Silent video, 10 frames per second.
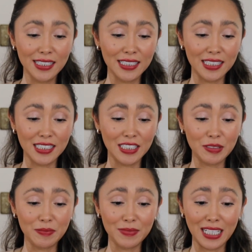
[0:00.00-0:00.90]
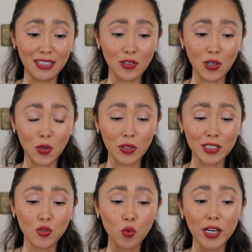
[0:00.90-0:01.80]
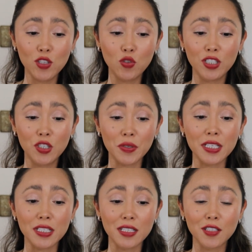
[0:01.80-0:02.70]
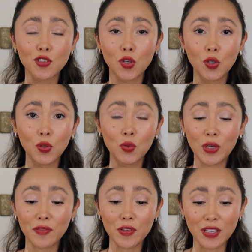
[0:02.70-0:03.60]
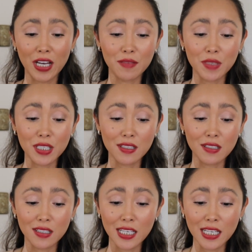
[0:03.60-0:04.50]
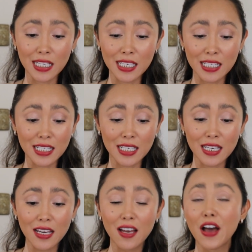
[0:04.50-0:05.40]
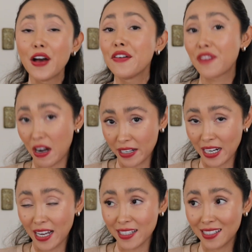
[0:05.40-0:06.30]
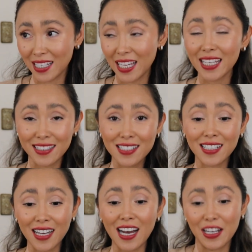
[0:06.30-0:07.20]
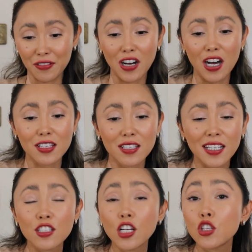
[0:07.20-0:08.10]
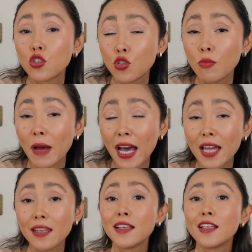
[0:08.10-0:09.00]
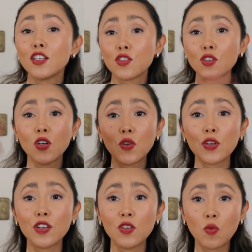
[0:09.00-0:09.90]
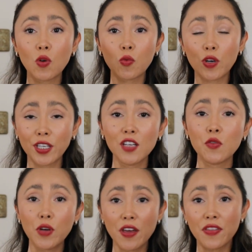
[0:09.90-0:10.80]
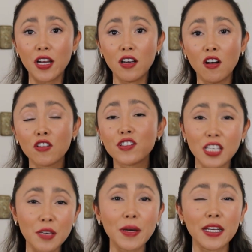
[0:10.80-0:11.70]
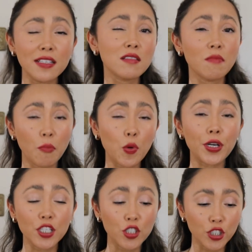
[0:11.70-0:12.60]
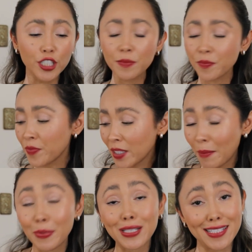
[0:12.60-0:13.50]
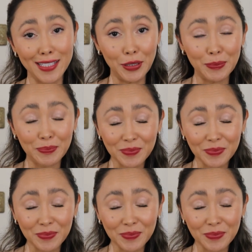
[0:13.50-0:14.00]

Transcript: I don't know, it's 22 degrees. So whatever that means in Fahrenheit, it's kind of hot. It's not too bad. So, you know, we're working with a long sleeve and it's pretty good, but still.